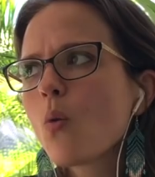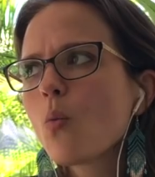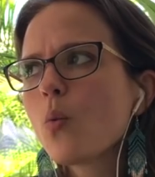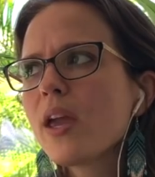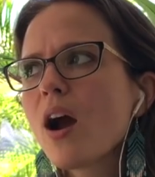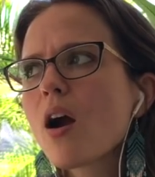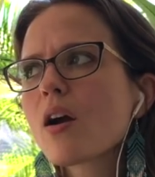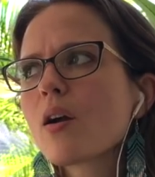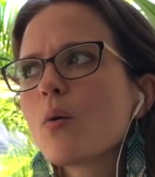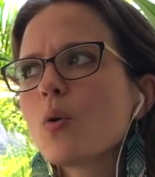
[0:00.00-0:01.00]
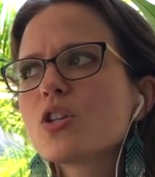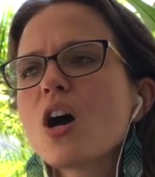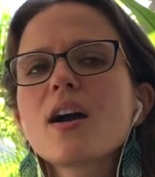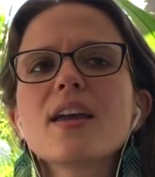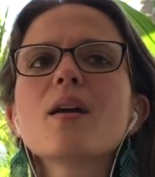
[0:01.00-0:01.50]
we're
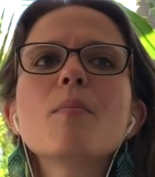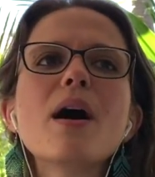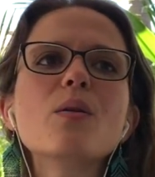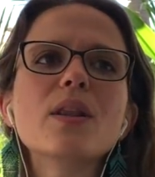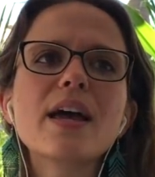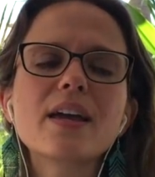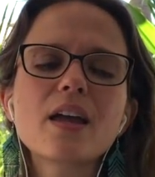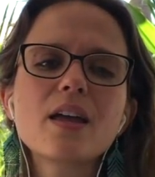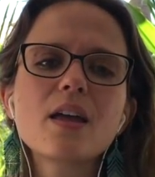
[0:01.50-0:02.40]
talking about, like,